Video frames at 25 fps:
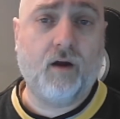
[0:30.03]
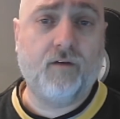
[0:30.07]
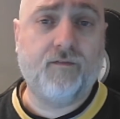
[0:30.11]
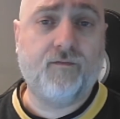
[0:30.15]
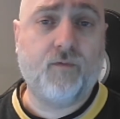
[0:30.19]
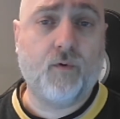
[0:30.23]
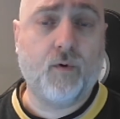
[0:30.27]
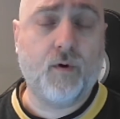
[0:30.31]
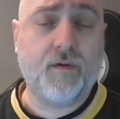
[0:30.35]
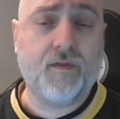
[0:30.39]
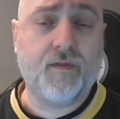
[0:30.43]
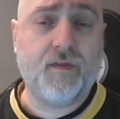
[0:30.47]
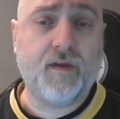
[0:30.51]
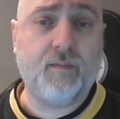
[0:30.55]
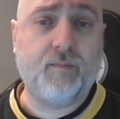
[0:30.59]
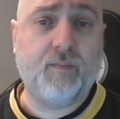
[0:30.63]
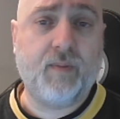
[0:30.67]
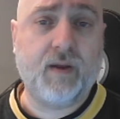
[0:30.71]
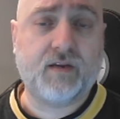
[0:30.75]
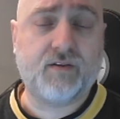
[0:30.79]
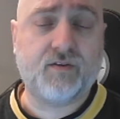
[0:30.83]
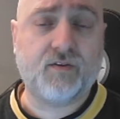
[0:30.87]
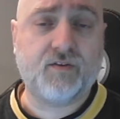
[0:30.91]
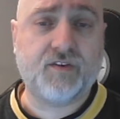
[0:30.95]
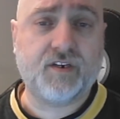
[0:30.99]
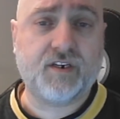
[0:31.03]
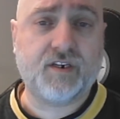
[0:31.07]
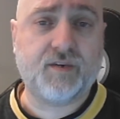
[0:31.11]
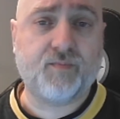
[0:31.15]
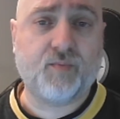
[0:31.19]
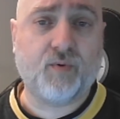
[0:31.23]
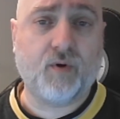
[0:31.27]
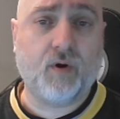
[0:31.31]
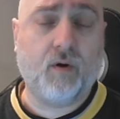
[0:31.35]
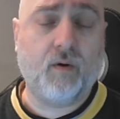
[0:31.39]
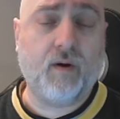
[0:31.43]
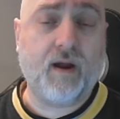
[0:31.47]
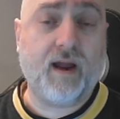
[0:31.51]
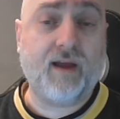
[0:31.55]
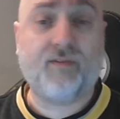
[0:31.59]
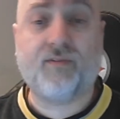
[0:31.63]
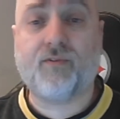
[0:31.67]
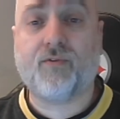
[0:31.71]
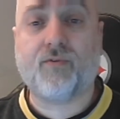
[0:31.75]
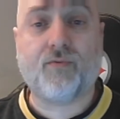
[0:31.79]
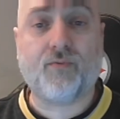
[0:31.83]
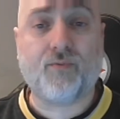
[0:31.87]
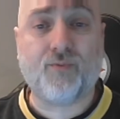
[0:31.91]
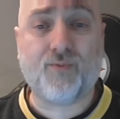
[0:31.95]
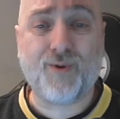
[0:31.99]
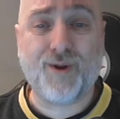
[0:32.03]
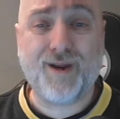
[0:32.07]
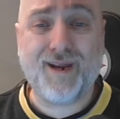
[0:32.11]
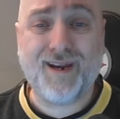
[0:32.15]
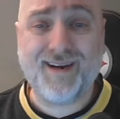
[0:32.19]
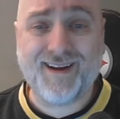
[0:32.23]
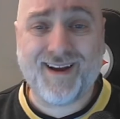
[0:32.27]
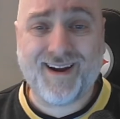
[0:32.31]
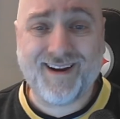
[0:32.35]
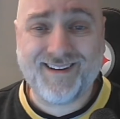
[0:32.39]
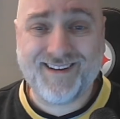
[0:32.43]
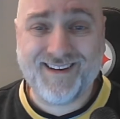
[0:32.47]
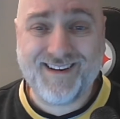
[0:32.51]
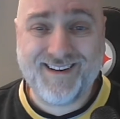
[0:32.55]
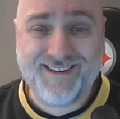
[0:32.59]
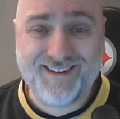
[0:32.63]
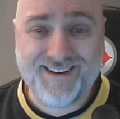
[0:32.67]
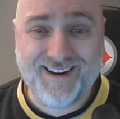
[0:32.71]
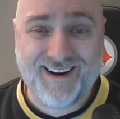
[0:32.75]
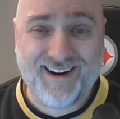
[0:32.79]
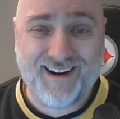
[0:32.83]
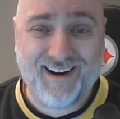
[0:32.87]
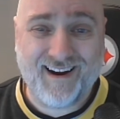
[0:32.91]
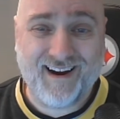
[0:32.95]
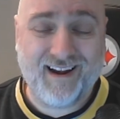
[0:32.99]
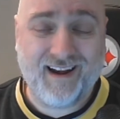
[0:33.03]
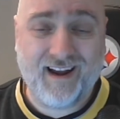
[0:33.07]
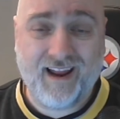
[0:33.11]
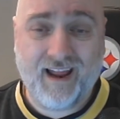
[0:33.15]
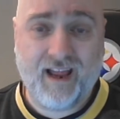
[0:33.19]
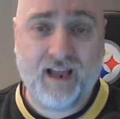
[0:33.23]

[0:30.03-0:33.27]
for the Pixel 6 Pro at $399